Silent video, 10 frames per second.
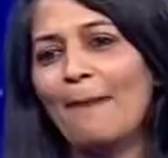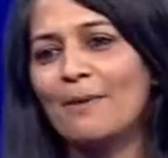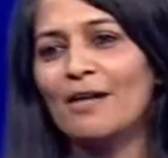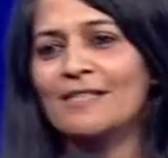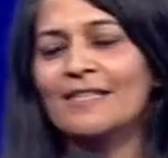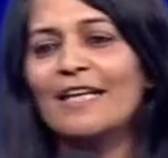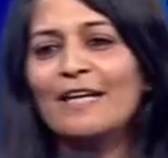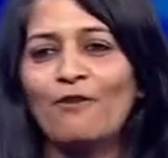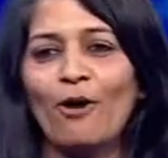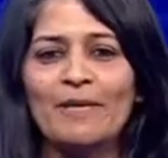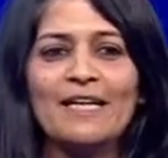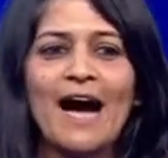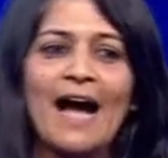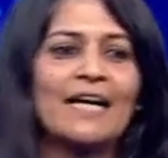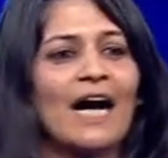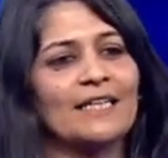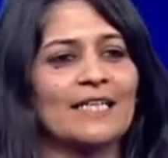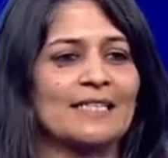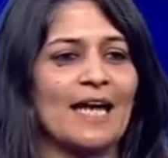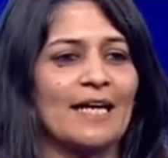yeah. Personally, for me, I
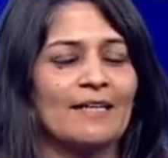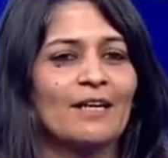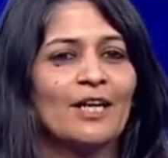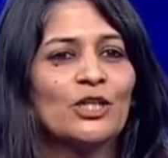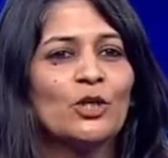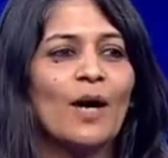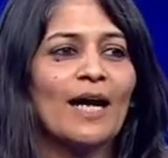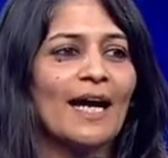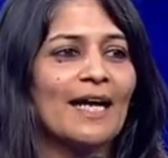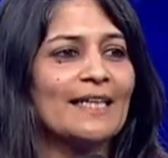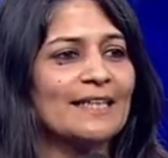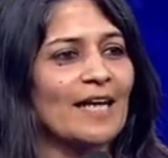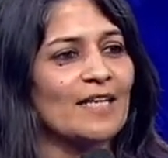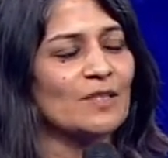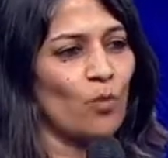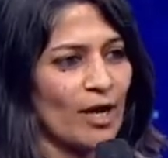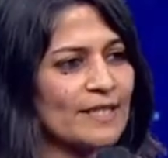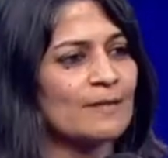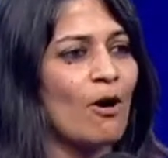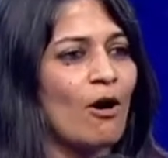can't decide. do I like Geetha's
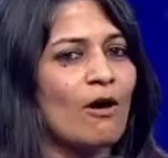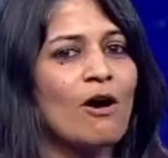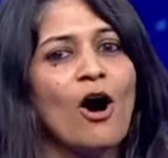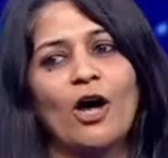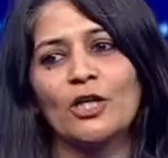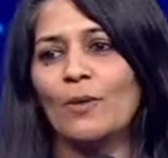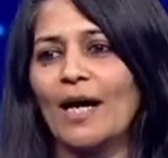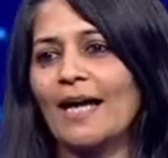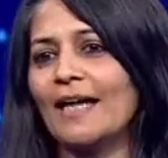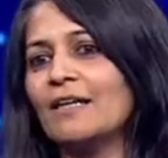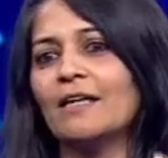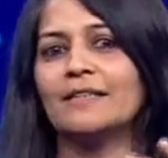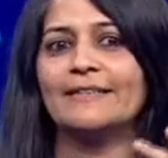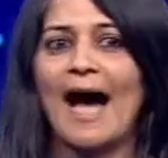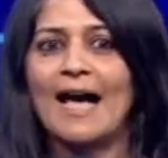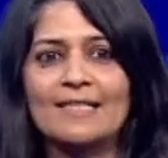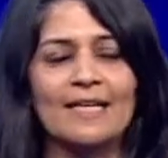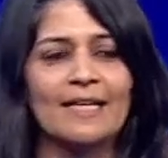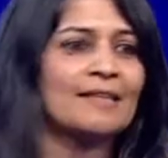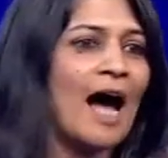voice more or do I like her
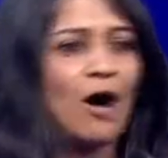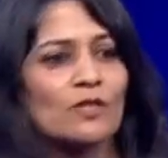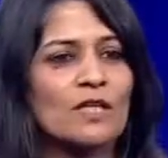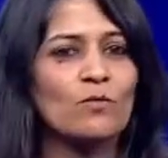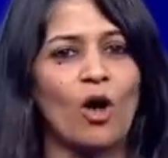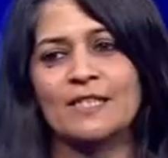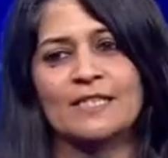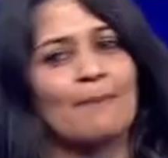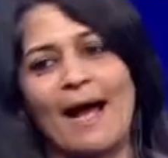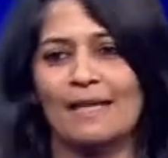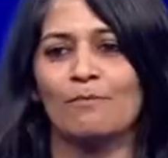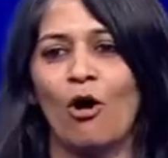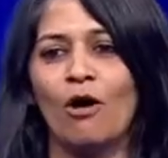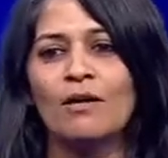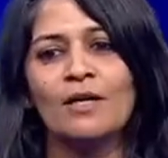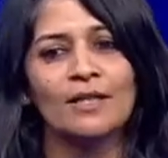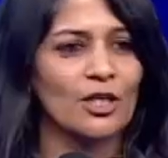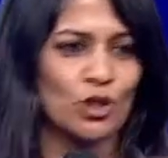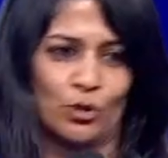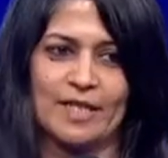dazzling 1,000-watt smile more?
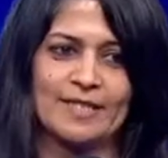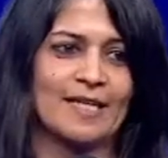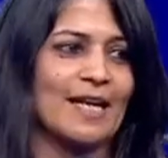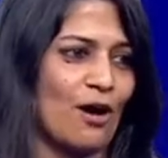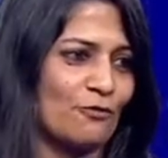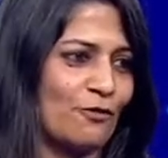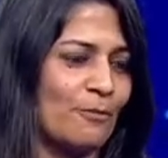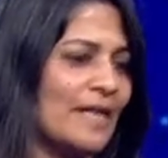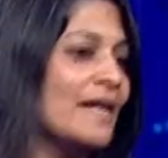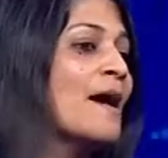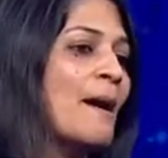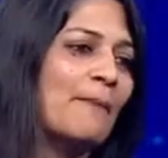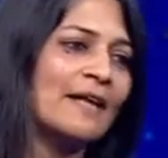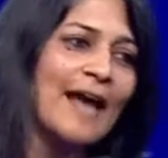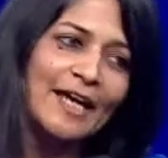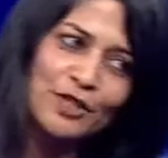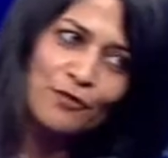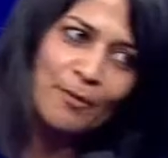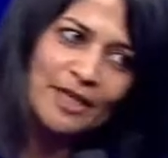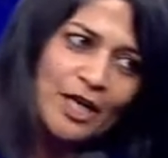The jury's still out for me. But thank
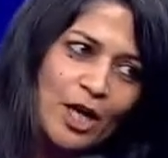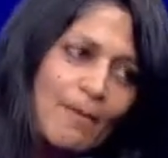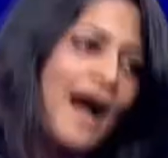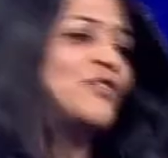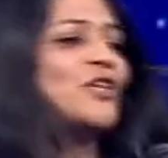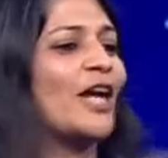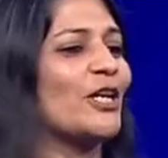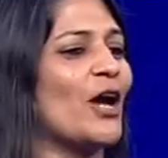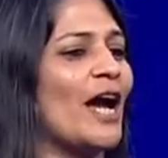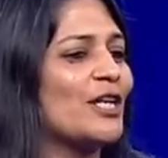you for bringing your magic and your